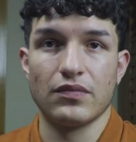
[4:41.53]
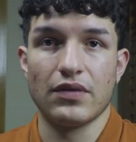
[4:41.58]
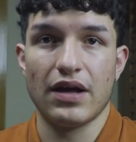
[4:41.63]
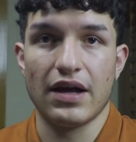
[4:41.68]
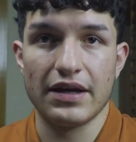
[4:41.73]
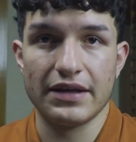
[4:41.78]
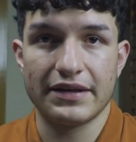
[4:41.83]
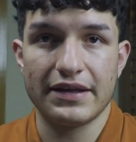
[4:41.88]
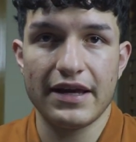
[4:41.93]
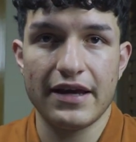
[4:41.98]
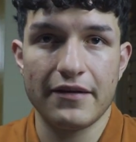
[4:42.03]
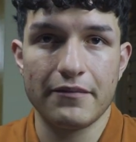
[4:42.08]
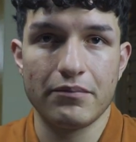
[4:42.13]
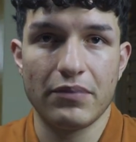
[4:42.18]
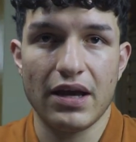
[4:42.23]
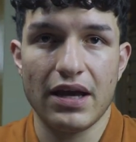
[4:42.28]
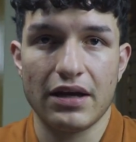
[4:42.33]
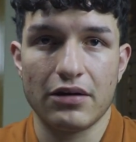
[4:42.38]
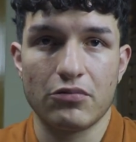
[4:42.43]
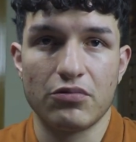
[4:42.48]
I came
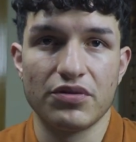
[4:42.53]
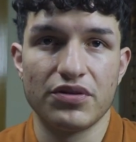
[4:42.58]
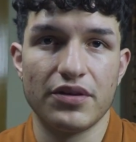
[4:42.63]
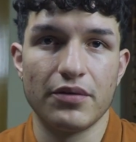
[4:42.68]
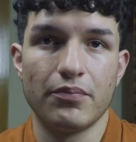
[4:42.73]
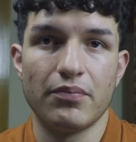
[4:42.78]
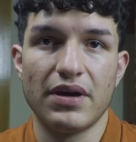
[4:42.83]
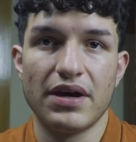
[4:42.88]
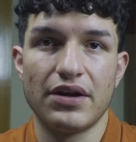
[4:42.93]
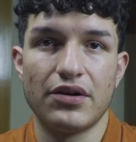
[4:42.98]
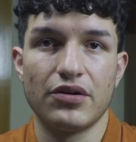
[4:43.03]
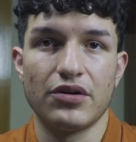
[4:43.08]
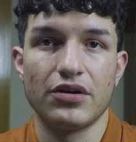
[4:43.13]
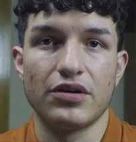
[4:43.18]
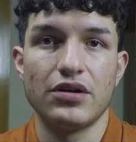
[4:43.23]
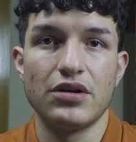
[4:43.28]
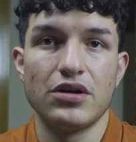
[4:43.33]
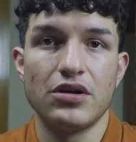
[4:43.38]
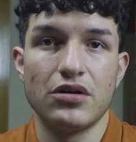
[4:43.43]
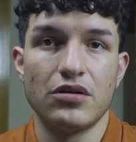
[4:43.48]
back with
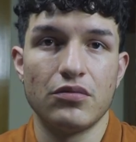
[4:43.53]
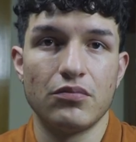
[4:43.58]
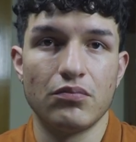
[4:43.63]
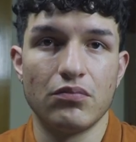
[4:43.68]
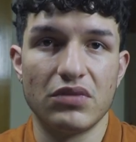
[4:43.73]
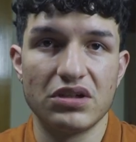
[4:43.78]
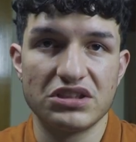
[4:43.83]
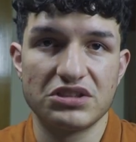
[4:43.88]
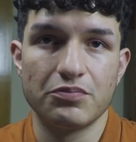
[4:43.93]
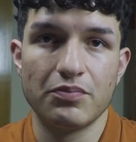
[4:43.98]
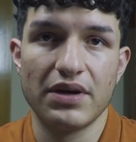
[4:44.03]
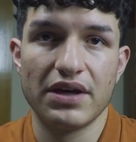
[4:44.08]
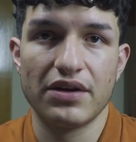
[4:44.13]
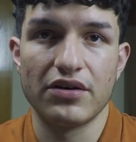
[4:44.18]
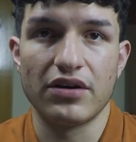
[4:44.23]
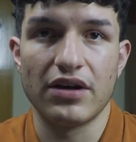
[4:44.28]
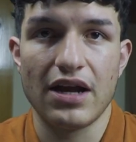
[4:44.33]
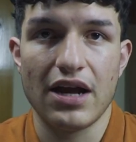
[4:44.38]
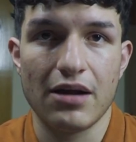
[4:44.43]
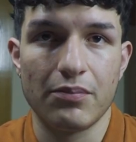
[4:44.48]
a much
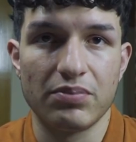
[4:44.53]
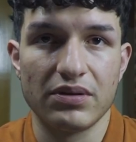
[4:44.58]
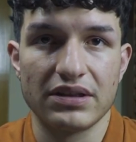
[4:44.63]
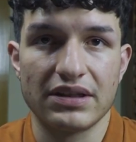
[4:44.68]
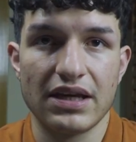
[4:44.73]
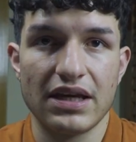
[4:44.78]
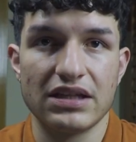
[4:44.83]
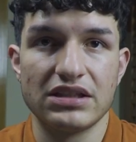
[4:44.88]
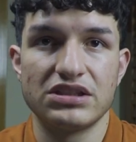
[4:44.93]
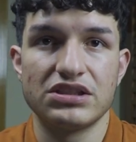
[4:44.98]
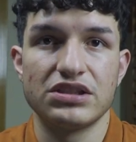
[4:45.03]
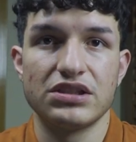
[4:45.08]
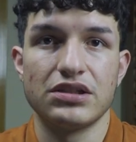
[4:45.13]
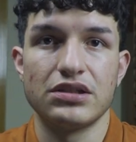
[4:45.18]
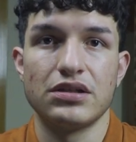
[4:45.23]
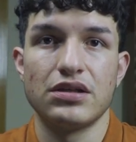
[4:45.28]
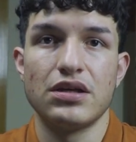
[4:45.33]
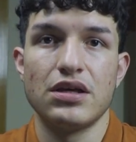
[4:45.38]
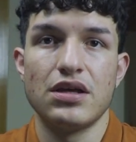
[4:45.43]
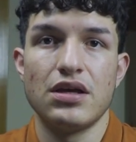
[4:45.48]
better
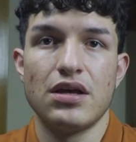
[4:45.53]
application,